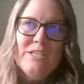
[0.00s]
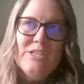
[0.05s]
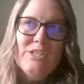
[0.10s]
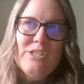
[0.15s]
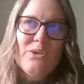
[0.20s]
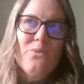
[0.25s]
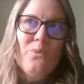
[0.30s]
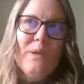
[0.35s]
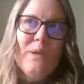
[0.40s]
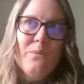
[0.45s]

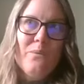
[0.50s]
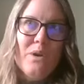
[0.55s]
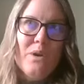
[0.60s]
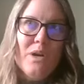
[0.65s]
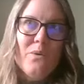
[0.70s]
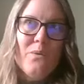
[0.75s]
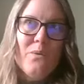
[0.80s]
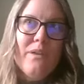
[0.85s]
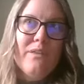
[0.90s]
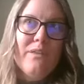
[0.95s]
So we
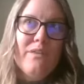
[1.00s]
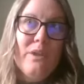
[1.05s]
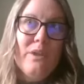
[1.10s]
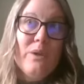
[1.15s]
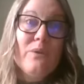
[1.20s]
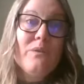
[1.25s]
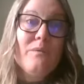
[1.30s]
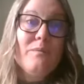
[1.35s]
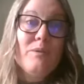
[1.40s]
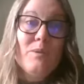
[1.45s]
work with
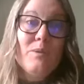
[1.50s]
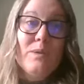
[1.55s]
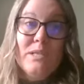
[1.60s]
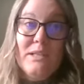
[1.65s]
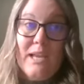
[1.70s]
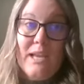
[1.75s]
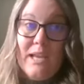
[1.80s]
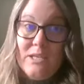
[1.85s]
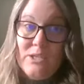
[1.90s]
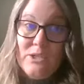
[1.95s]
youth between
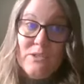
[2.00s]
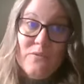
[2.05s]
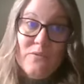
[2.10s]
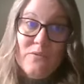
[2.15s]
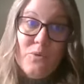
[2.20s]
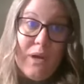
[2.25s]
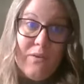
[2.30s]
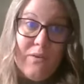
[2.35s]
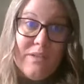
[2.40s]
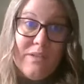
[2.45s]
the ages of
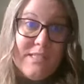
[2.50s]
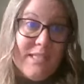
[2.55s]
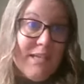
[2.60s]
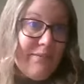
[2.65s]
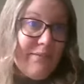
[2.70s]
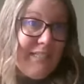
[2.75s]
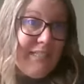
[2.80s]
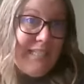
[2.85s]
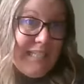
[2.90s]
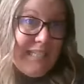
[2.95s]
12 to
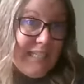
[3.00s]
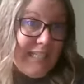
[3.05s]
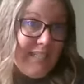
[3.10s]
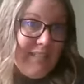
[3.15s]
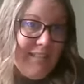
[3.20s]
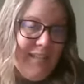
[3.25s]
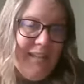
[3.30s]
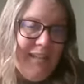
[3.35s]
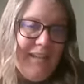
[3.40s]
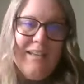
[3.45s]

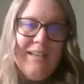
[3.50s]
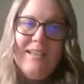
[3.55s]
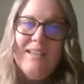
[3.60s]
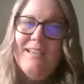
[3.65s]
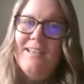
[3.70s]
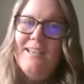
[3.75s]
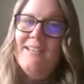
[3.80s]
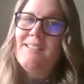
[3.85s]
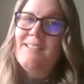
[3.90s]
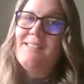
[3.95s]
17.
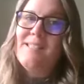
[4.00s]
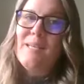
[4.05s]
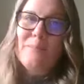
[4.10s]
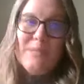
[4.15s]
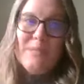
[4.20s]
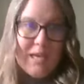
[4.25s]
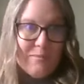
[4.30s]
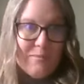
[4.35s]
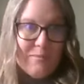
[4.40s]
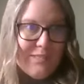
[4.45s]

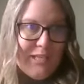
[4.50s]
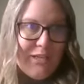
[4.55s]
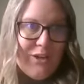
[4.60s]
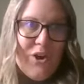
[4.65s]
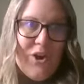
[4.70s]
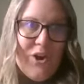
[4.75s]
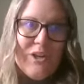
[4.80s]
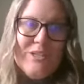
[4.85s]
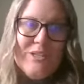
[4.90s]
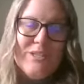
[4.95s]
Sometimes there
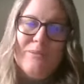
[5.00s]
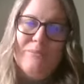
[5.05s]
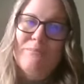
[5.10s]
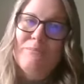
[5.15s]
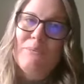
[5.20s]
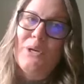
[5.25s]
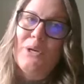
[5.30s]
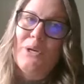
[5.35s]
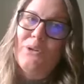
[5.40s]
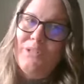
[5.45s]
are
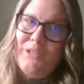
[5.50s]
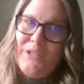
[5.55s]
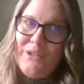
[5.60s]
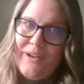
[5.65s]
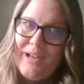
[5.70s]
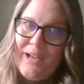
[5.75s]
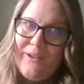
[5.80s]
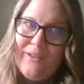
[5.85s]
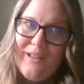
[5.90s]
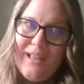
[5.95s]
some earlier
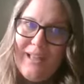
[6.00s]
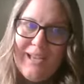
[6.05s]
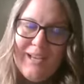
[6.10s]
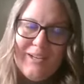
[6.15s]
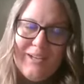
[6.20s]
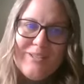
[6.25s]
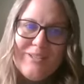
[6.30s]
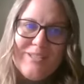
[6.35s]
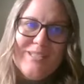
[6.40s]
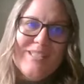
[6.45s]

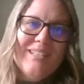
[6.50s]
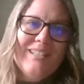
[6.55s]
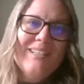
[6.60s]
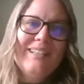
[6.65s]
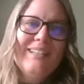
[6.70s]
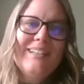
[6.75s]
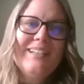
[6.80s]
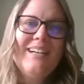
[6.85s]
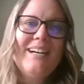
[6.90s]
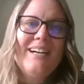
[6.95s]
outliers.
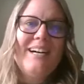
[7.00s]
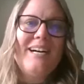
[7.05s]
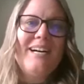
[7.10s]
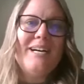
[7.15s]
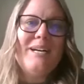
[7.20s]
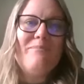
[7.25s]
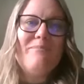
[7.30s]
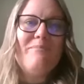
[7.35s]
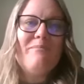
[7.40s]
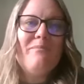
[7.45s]

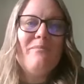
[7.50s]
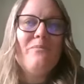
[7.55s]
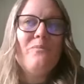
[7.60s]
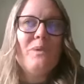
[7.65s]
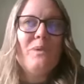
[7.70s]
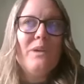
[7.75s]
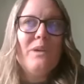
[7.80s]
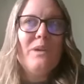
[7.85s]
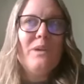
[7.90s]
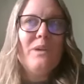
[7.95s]

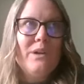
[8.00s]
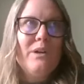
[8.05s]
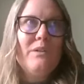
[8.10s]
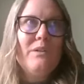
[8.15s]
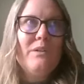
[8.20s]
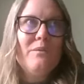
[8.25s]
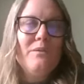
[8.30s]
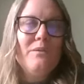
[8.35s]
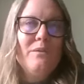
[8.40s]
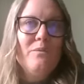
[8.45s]
We
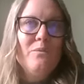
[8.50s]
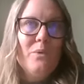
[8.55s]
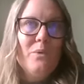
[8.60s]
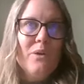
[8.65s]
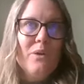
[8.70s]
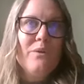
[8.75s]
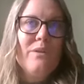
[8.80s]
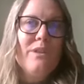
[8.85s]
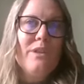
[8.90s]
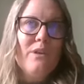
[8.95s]
will
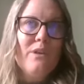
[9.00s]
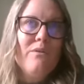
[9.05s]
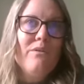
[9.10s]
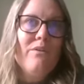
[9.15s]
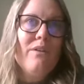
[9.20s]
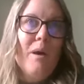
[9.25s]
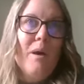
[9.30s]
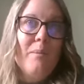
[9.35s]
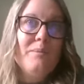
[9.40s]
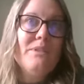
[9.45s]
work with
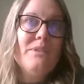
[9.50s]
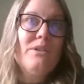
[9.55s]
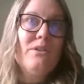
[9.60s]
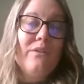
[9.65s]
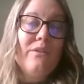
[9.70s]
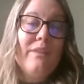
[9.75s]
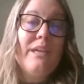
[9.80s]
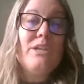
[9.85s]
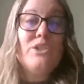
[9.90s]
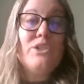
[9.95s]
youth up
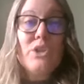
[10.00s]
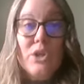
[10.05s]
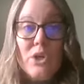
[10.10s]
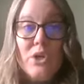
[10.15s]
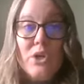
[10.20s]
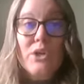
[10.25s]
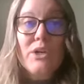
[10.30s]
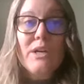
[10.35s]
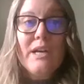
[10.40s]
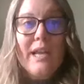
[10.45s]
till they
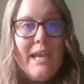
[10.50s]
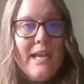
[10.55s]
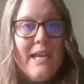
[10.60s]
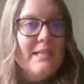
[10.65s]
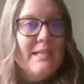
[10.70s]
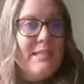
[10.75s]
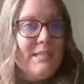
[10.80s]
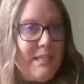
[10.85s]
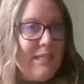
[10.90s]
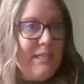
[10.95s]
turn
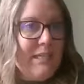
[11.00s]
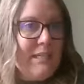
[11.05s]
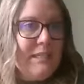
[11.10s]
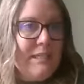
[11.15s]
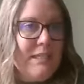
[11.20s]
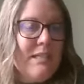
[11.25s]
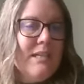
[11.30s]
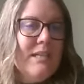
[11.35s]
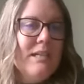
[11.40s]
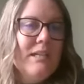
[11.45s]
18.
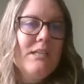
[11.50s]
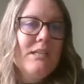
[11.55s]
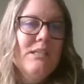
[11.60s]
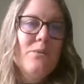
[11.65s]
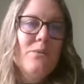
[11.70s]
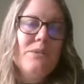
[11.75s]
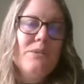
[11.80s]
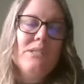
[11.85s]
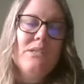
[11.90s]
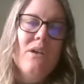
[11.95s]

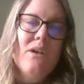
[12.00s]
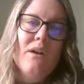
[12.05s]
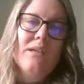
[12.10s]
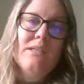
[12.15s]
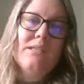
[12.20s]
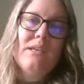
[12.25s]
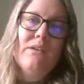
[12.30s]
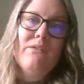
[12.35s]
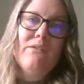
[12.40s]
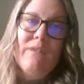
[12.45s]
So as long
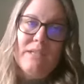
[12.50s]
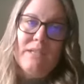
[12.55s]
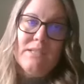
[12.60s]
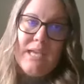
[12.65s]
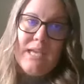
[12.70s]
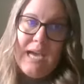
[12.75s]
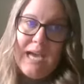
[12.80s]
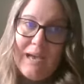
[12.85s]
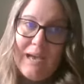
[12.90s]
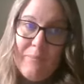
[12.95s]
as the offense
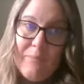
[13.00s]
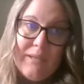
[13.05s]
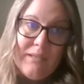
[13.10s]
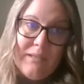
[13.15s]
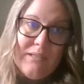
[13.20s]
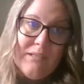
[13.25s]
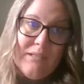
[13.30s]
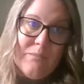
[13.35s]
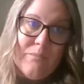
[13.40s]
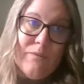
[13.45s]

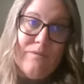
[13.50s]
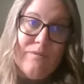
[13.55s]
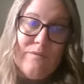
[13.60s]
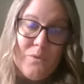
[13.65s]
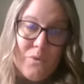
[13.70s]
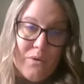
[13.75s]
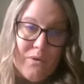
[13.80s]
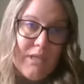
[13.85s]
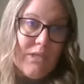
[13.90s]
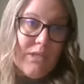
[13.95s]
happened
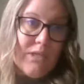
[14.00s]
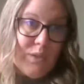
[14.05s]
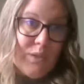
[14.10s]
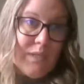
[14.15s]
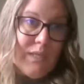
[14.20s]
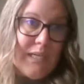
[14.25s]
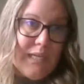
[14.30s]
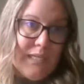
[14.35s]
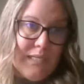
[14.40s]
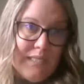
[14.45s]
before they
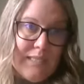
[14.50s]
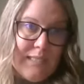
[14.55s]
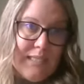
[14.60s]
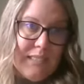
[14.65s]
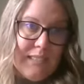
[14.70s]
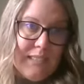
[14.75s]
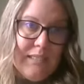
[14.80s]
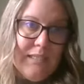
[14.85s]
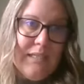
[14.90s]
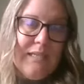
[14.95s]
turned
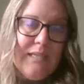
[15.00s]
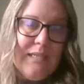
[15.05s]
18.